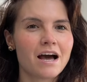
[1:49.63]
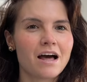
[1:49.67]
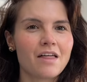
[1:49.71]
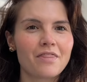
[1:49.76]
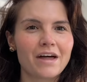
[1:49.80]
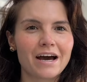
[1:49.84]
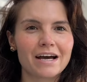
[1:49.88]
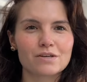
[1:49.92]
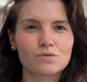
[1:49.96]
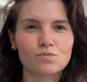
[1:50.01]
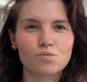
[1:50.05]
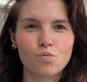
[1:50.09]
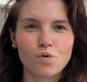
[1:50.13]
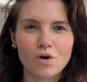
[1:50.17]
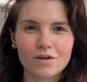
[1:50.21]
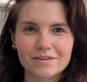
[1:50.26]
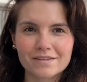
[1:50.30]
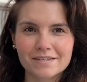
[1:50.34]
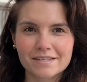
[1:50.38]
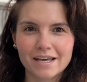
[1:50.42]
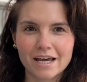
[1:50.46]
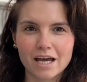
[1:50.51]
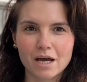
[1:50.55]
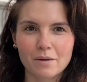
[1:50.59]
That is one
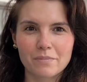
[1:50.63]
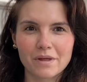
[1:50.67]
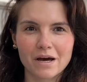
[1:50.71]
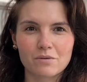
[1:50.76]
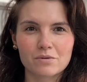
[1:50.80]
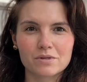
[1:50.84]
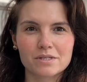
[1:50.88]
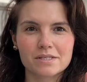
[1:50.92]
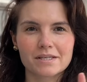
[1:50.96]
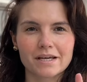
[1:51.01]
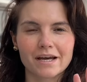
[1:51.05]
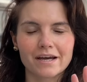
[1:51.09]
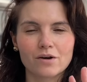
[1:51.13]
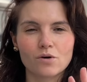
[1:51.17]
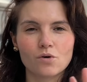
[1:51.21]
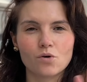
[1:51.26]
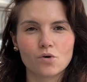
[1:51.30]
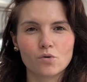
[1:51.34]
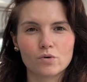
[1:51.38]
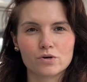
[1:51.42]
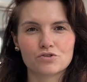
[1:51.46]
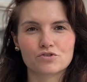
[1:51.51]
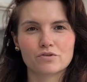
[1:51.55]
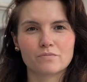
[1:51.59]
tip that I would say
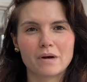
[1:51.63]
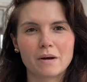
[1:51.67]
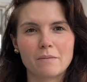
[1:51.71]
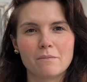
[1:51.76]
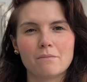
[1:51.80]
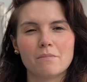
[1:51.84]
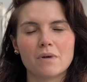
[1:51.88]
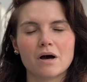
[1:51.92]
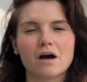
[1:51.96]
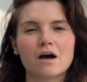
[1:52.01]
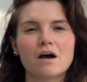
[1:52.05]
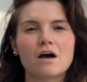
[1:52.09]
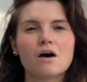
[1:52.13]
always remember.